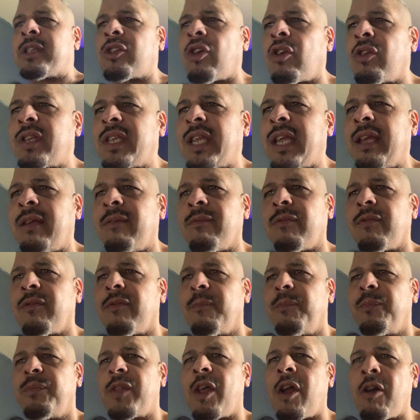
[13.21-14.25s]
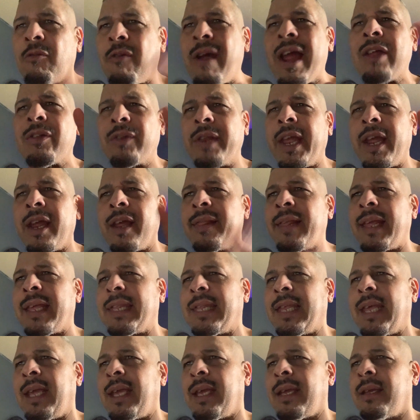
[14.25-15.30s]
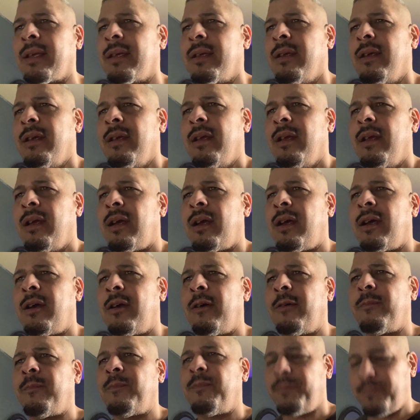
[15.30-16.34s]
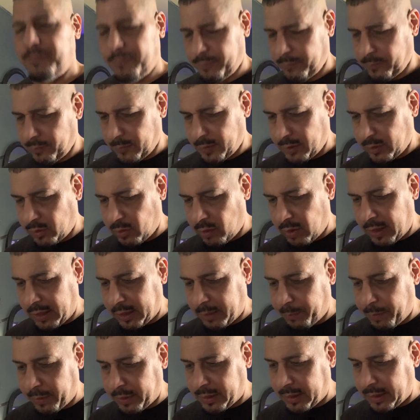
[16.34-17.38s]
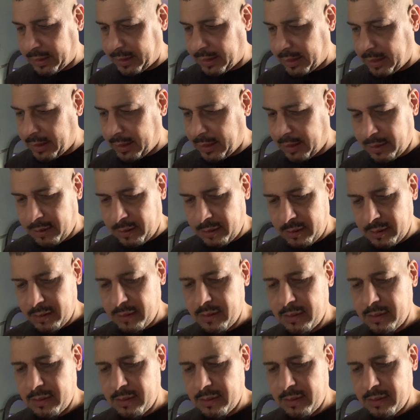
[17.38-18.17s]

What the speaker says: 13th. Around there, they seem. So let's put this in there.